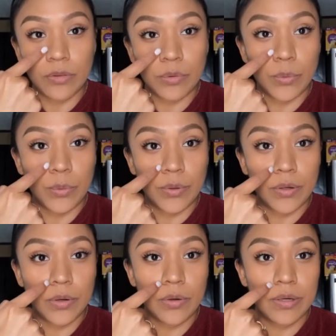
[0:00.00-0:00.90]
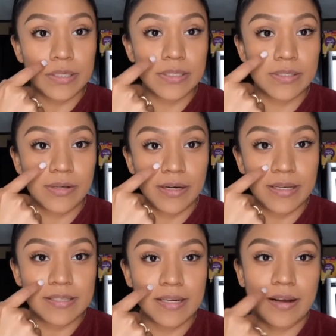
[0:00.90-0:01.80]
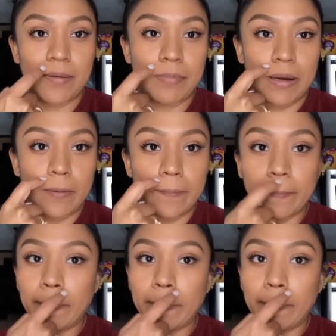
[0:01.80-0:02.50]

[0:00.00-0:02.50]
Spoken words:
the oil is starting to come out